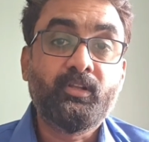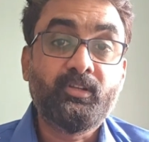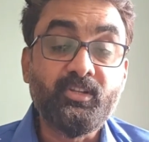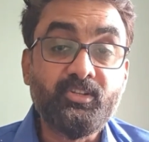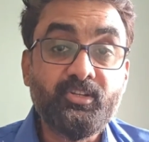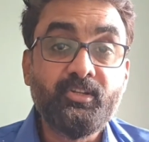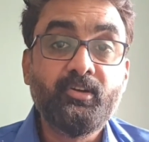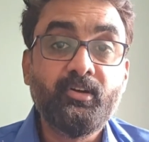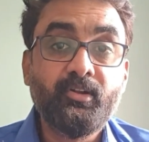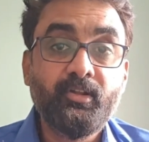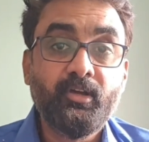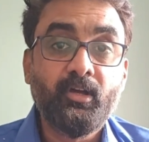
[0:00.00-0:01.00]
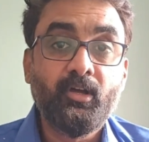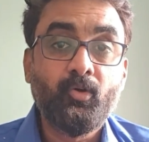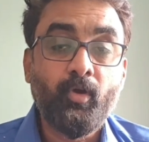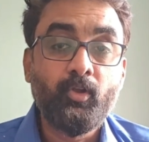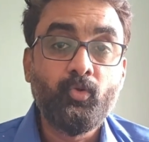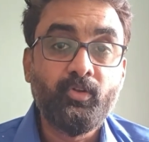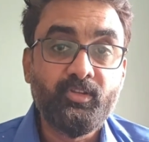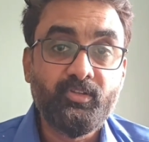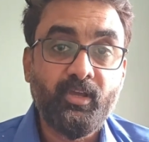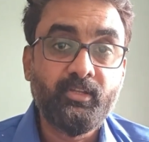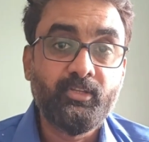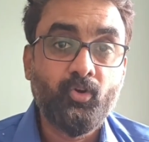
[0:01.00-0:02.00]
considered while you
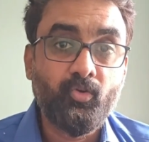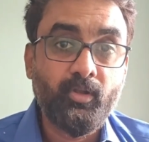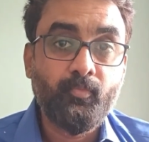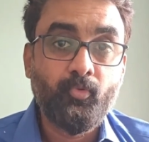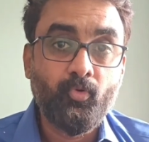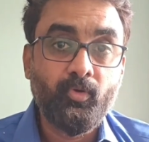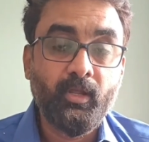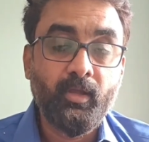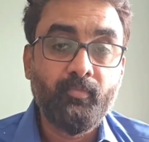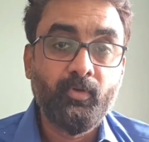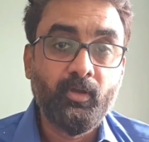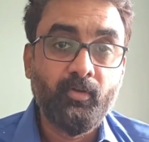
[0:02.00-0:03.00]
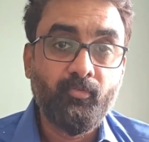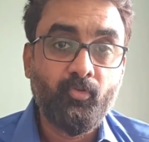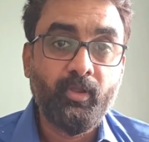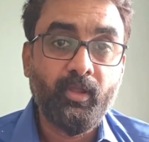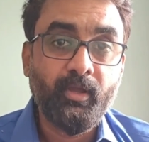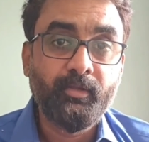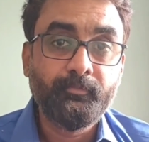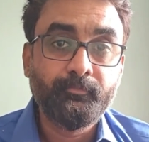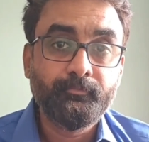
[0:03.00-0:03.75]
design the audit program for AI.